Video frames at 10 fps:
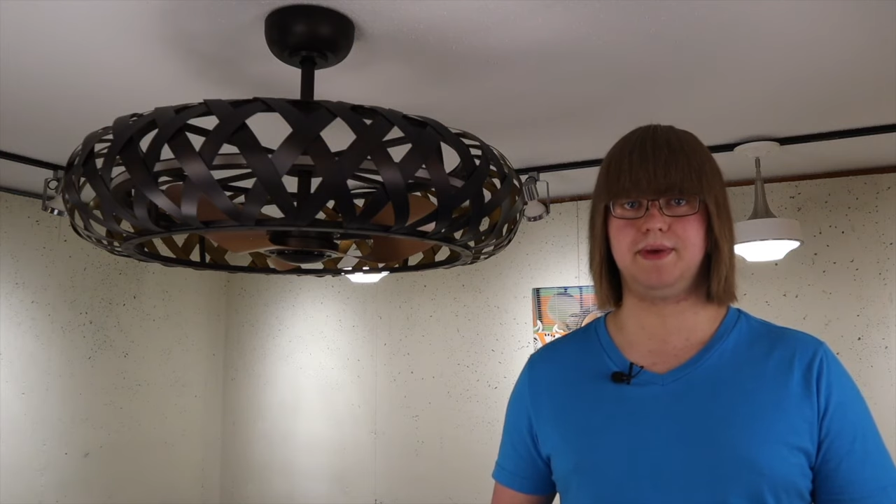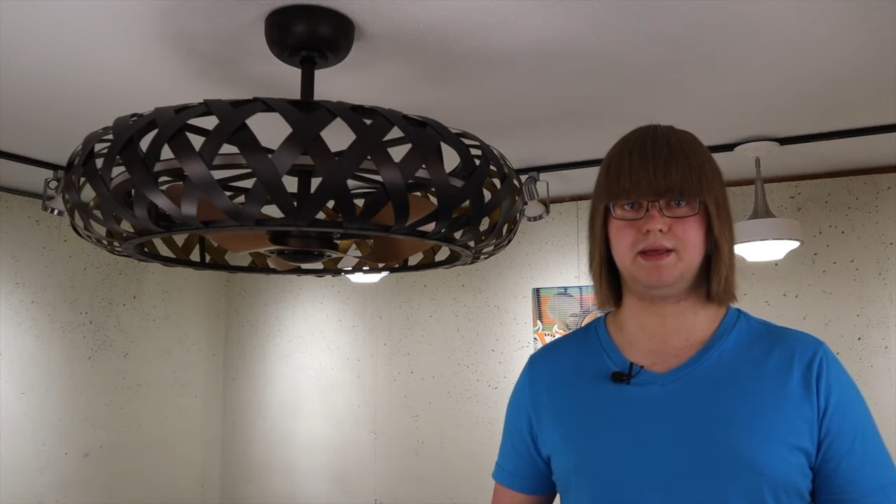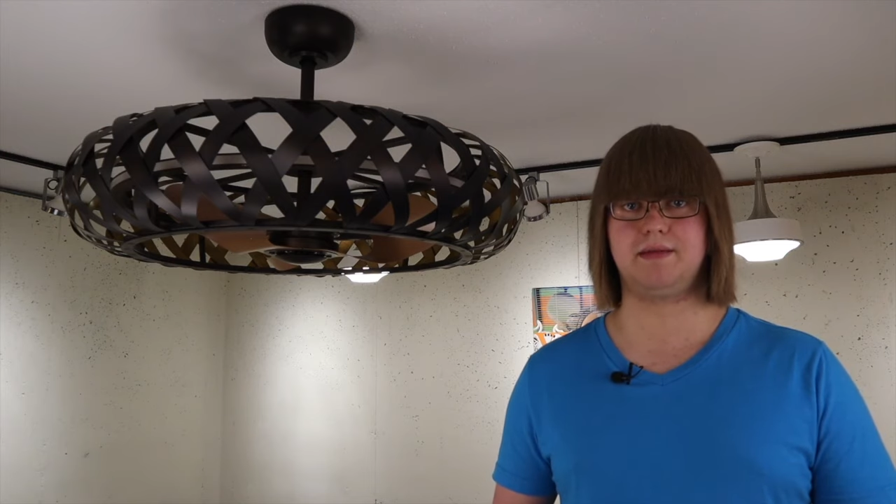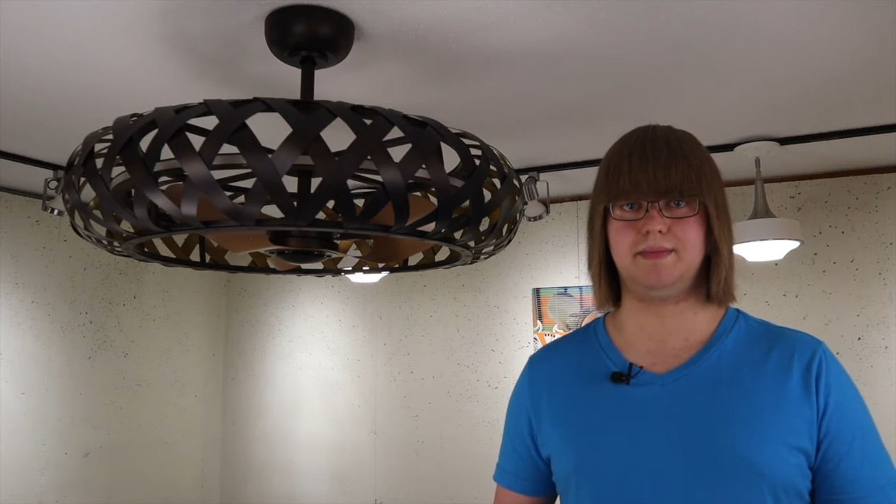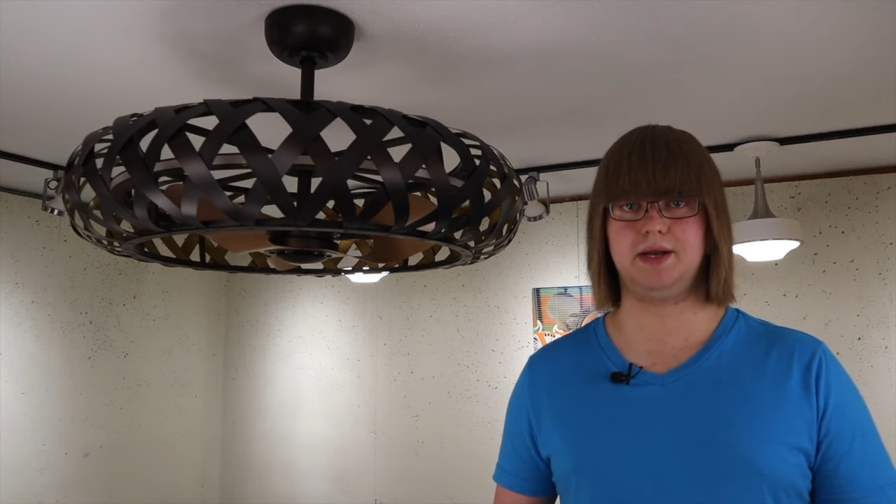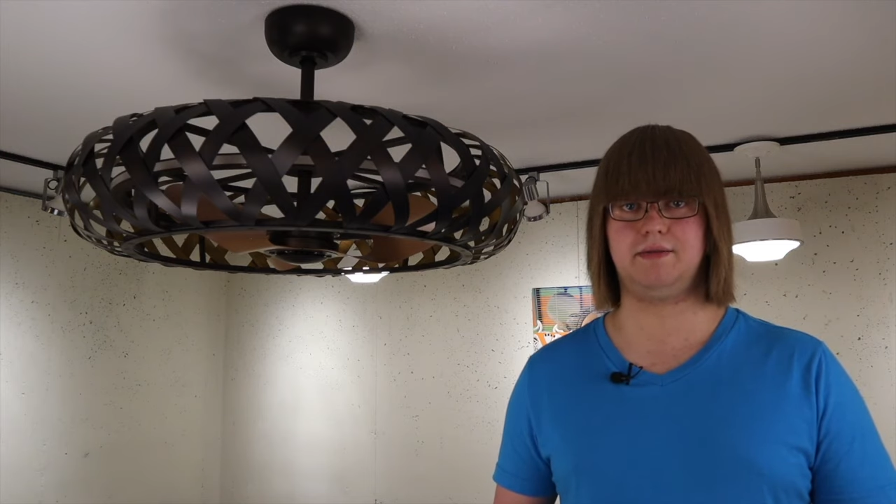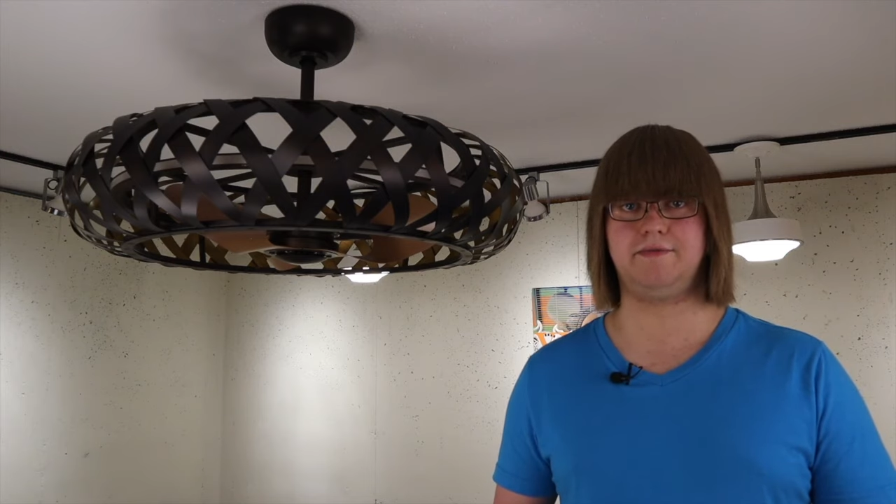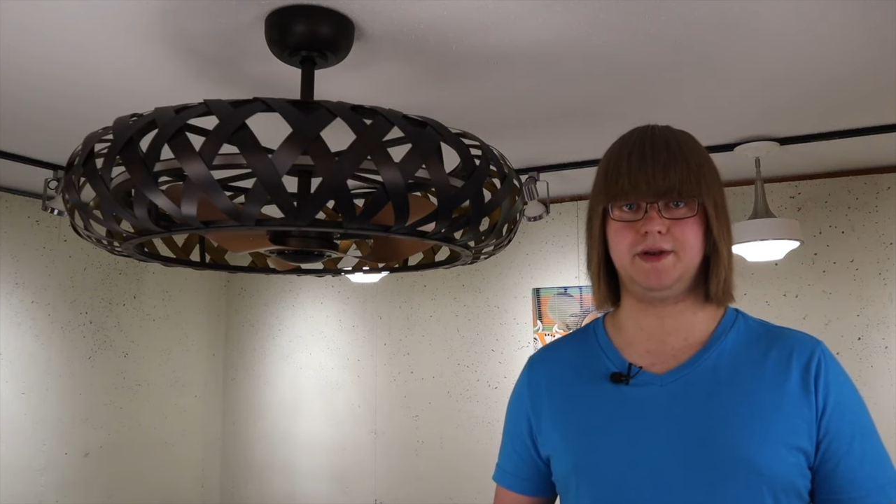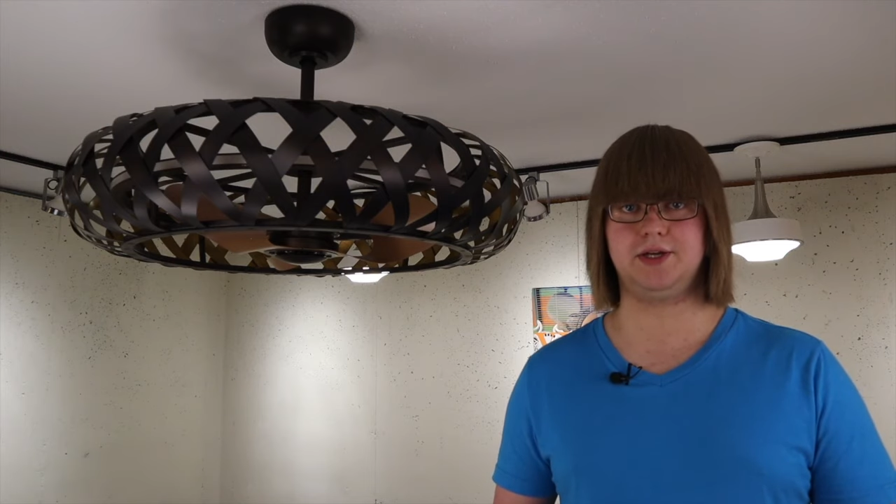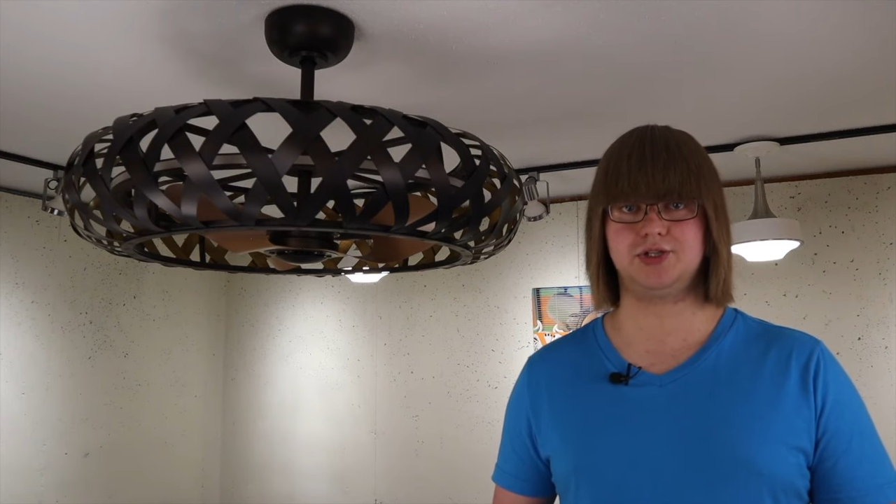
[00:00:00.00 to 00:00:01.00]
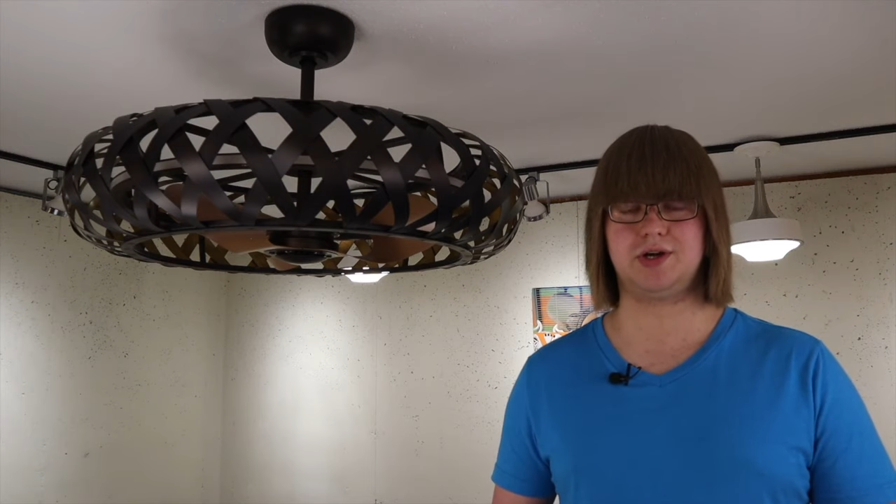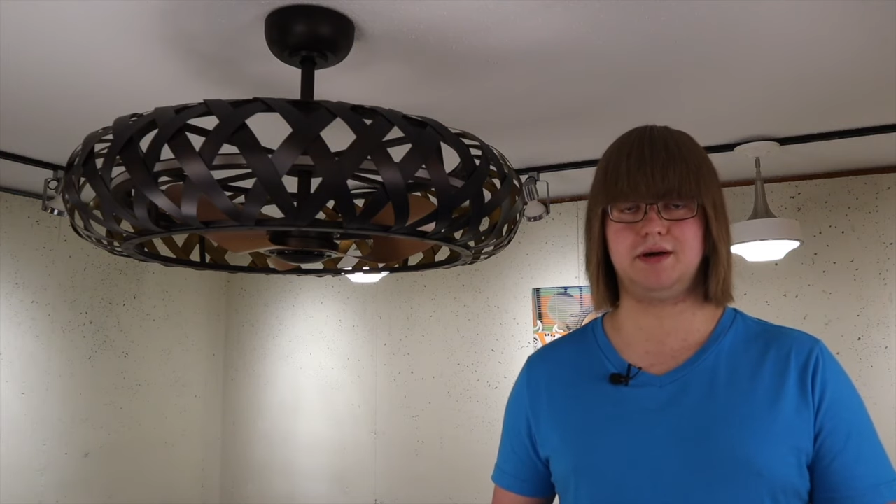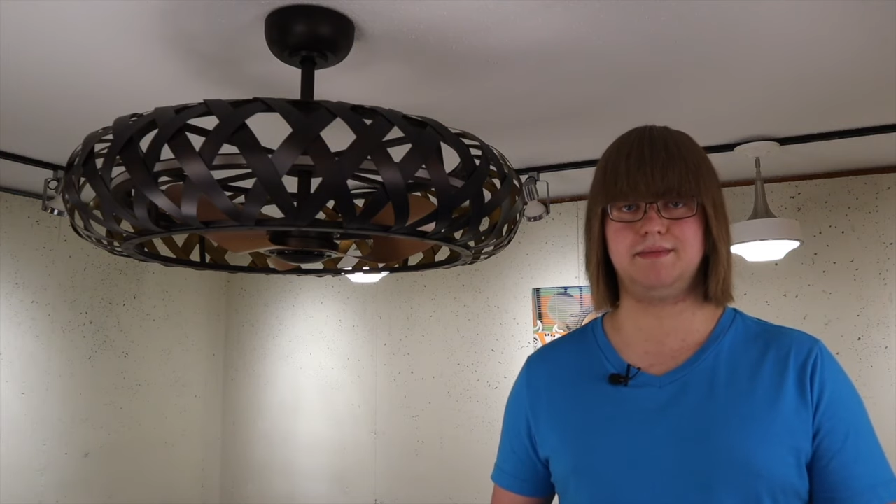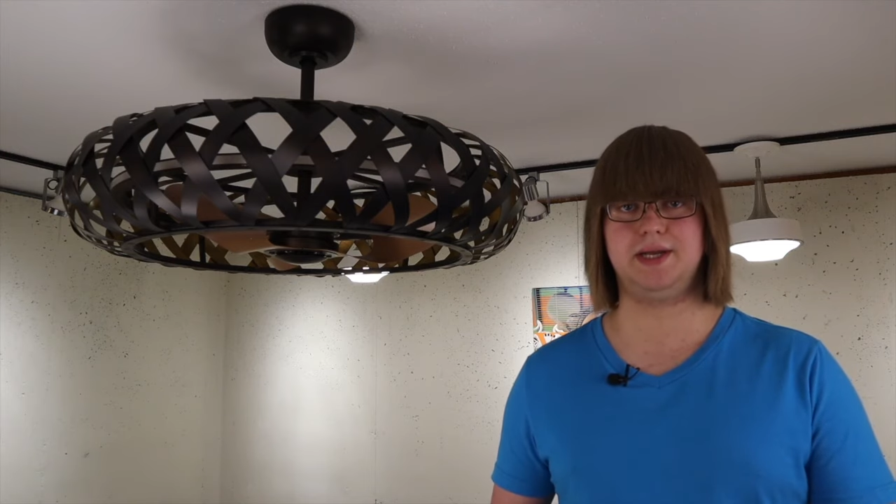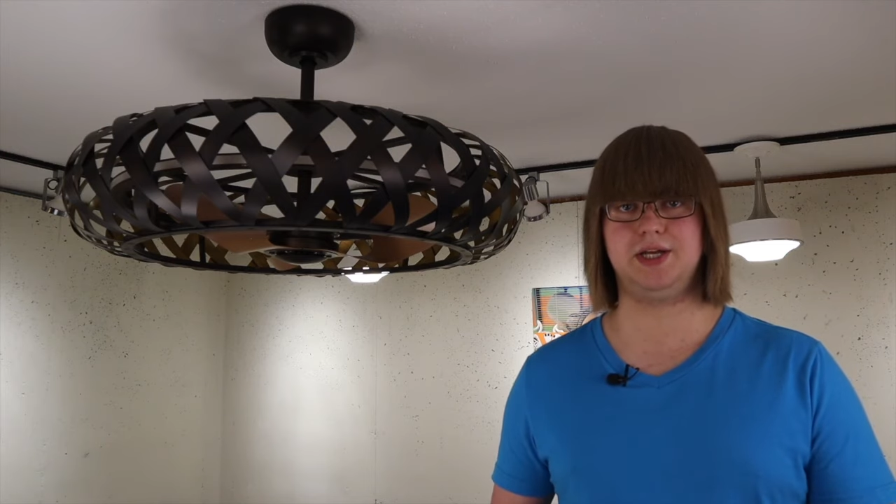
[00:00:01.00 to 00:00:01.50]
mixed metal finish
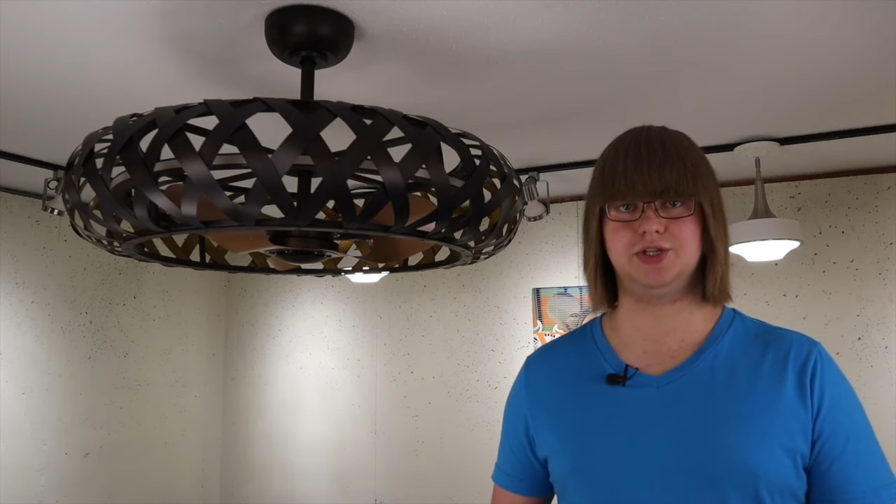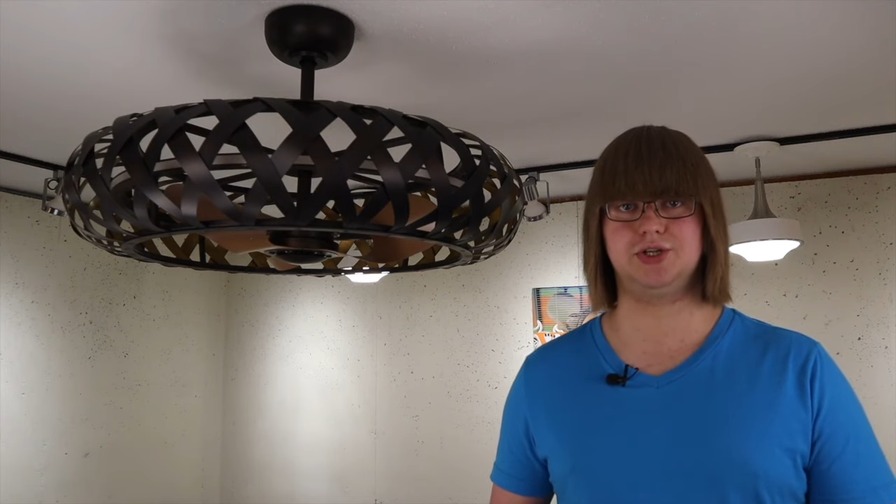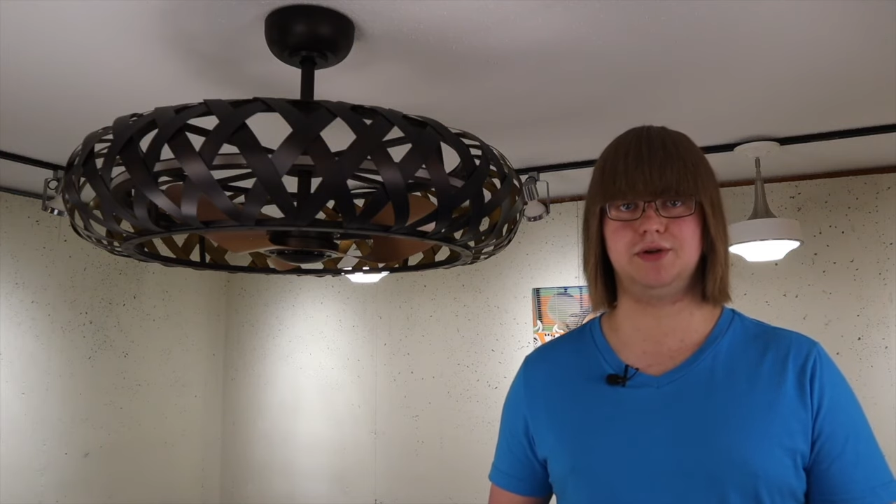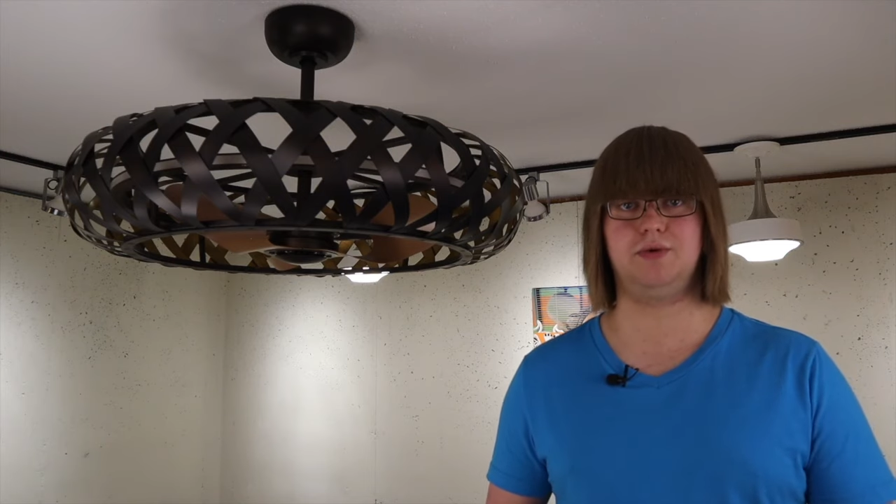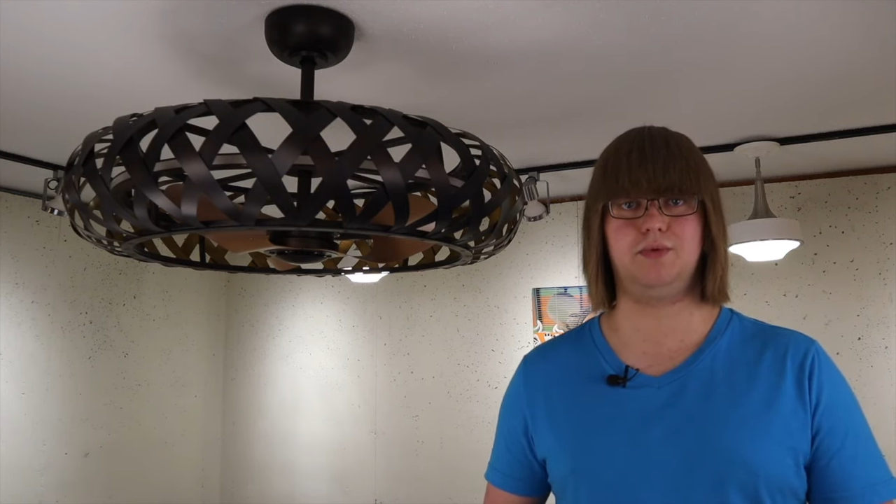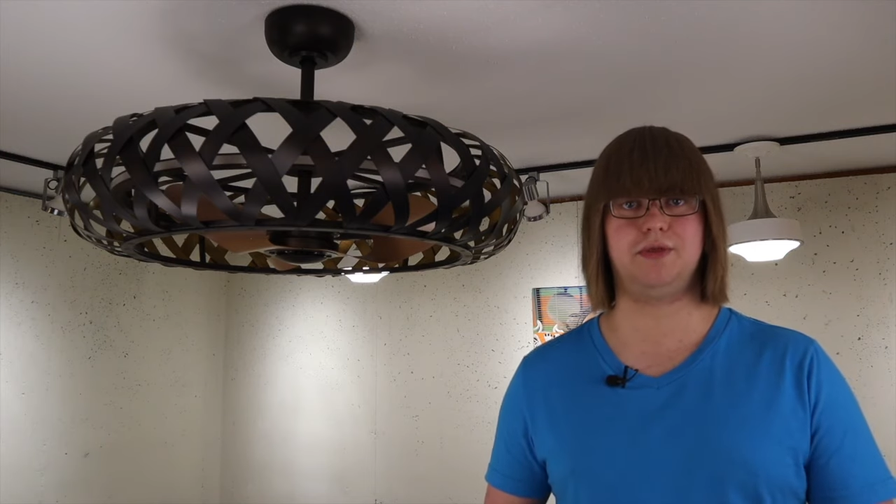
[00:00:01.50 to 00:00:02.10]
combination